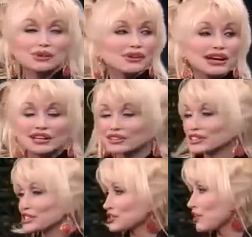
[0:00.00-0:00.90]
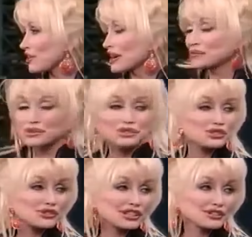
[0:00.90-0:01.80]
We're right here in his yard. I'm
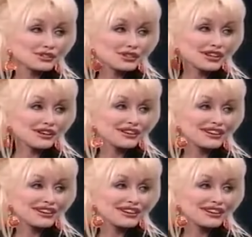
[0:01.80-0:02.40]
going to streak through there.